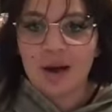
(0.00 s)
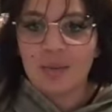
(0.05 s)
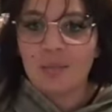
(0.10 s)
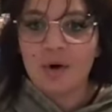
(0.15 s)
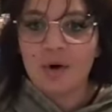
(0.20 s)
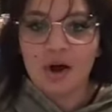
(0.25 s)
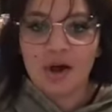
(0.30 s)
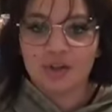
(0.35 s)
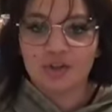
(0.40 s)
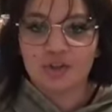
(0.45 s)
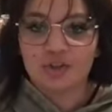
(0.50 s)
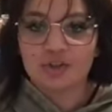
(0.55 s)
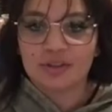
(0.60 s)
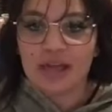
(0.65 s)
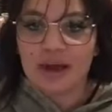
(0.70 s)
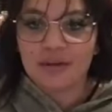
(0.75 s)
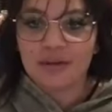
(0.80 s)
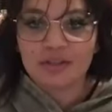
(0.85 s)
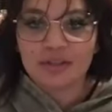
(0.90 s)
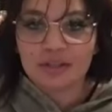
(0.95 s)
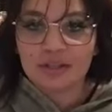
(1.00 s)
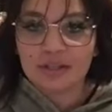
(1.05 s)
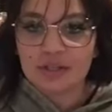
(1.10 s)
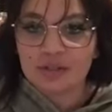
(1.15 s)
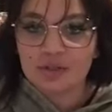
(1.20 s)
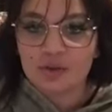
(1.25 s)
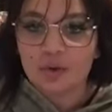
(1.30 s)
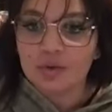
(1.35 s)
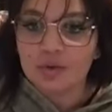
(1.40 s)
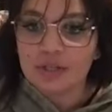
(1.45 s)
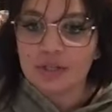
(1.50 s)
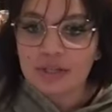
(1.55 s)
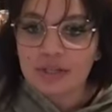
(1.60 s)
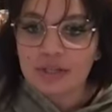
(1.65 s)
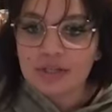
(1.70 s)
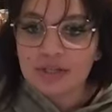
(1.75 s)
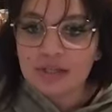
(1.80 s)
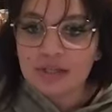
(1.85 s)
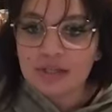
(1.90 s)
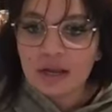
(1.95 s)
a couple hundred thousand
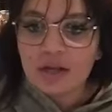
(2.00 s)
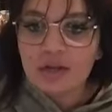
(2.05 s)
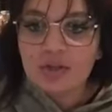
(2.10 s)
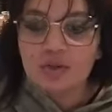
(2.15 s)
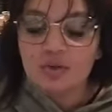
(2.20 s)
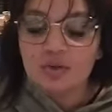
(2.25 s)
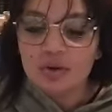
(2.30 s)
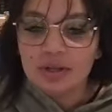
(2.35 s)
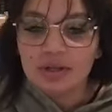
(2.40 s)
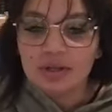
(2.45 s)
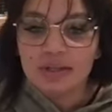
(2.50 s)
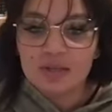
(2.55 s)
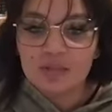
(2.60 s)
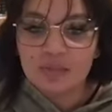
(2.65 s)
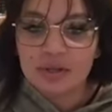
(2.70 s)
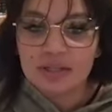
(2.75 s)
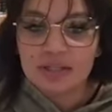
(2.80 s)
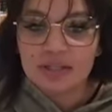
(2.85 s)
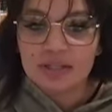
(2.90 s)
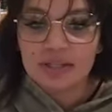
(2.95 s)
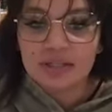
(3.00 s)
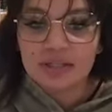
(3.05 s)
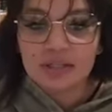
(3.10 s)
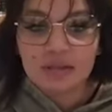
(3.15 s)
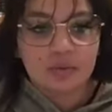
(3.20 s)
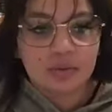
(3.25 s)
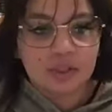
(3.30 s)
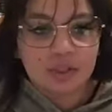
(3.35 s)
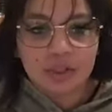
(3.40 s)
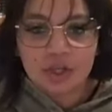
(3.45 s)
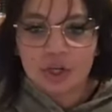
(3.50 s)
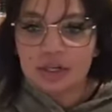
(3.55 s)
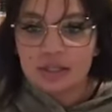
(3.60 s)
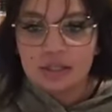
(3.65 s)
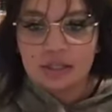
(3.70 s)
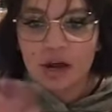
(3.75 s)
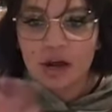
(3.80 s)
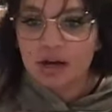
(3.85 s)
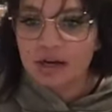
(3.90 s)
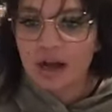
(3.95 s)
consultants doing this business, which
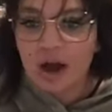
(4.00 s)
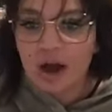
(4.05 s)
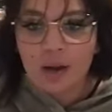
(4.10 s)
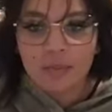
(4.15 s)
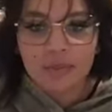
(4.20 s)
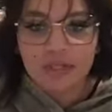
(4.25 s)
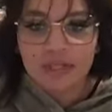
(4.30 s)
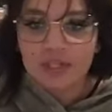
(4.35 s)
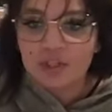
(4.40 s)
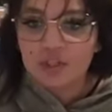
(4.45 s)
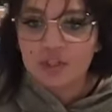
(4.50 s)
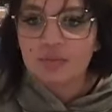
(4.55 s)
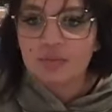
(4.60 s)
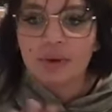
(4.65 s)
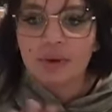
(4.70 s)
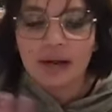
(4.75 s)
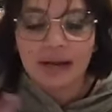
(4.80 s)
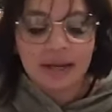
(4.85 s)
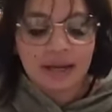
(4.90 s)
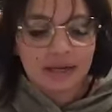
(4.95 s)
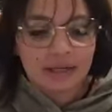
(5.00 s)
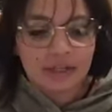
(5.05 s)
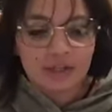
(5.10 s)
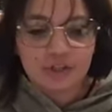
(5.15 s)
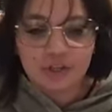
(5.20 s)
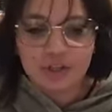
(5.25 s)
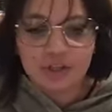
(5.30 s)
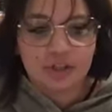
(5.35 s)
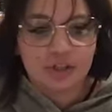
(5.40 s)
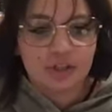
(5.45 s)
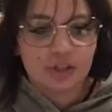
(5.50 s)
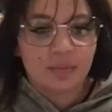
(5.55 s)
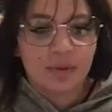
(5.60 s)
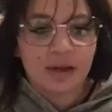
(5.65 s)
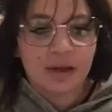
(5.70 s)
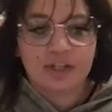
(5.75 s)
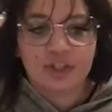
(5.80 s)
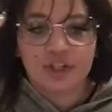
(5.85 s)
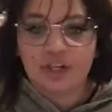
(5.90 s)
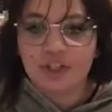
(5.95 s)
it's not a competition by any stretch of the
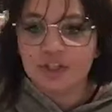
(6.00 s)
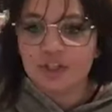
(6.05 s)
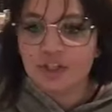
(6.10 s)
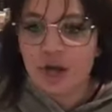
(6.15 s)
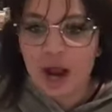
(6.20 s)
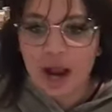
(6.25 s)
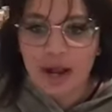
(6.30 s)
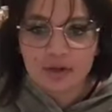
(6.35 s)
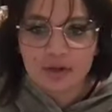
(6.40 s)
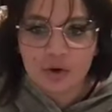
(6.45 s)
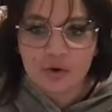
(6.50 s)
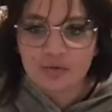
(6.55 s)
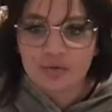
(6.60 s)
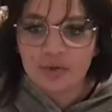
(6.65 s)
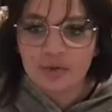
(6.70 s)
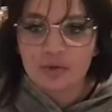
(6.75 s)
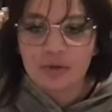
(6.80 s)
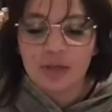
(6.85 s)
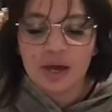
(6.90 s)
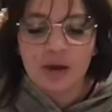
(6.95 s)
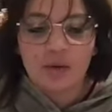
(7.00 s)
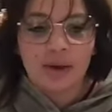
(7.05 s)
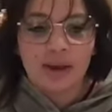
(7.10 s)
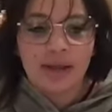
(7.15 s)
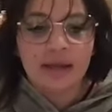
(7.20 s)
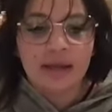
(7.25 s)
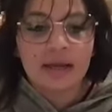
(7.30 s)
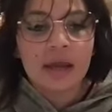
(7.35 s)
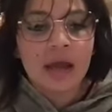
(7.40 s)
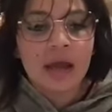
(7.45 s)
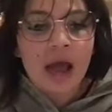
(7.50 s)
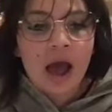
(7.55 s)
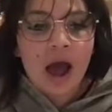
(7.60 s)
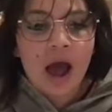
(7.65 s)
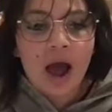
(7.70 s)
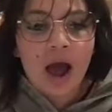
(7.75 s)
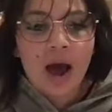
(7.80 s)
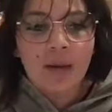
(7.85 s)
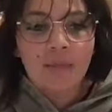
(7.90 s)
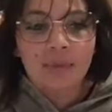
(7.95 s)
imagination. I don't feel that way.
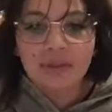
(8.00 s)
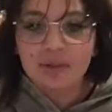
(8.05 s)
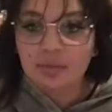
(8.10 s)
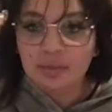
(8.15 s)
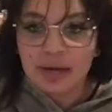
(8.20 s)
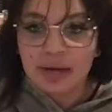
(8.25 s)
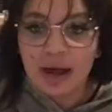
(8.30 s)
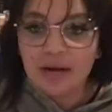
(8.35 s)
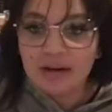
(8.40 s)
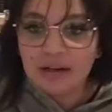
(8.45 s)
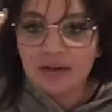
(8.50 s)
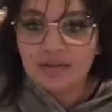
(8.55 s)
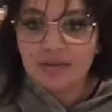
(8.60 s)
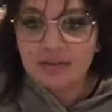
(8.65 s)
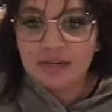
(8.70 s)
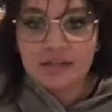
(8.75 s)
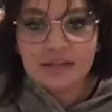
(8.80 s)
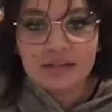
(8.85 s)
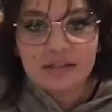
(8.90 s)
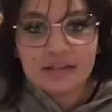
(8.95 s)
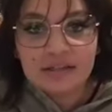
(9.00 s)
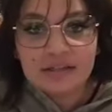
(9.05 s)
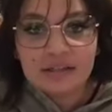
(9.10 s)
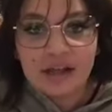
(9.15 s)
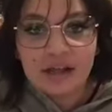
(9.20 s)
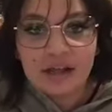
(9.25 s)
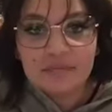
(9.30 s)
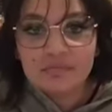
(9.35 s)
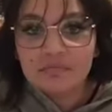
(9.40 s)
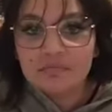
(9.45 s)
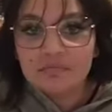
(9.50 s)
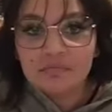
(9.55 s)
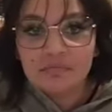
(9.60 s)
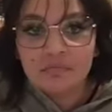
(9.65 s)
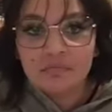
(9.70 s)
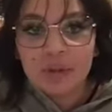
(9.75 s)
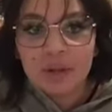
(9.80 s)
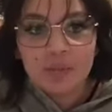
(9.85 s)
Uh, but the reality of it is, is that